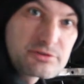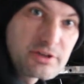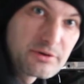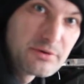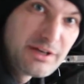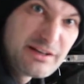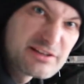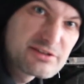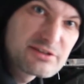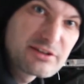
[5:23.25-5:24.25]
so
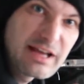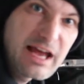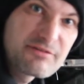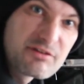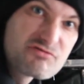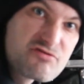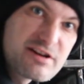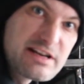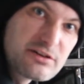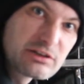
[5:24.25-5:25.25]
this is going to have a
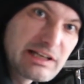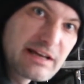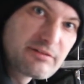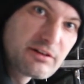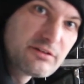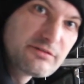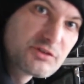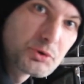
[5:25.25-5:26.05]
really good level of